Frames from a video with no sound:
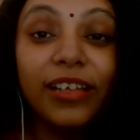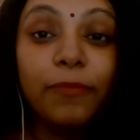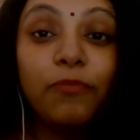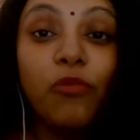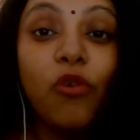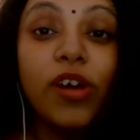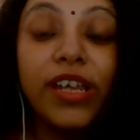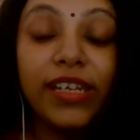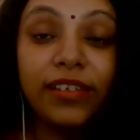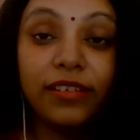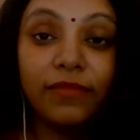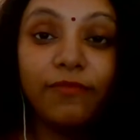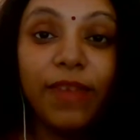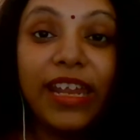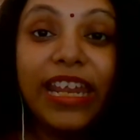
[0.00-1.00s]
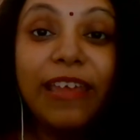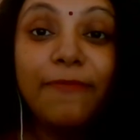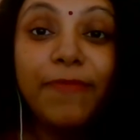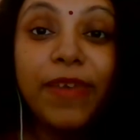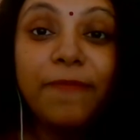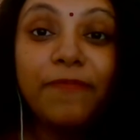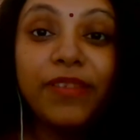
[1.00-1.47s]
the point. Many
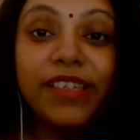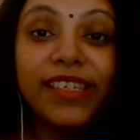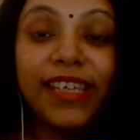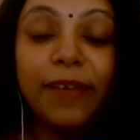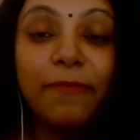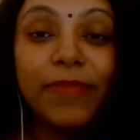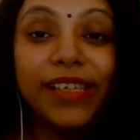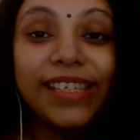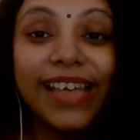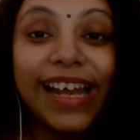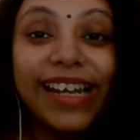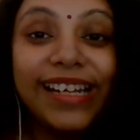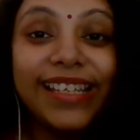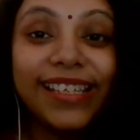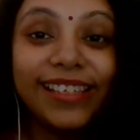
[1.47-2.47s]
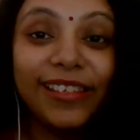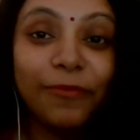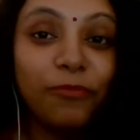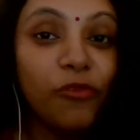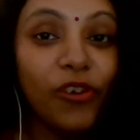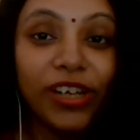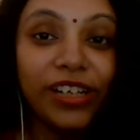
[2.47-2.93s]
people say besides the
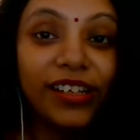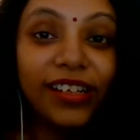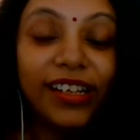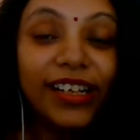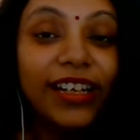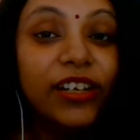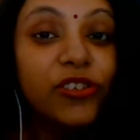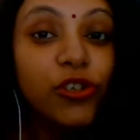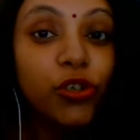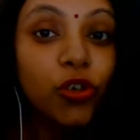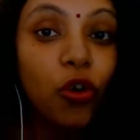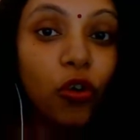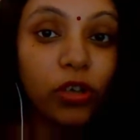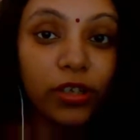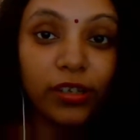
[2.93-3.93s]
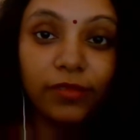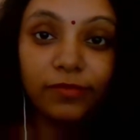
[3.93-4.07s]
point. It's wrong.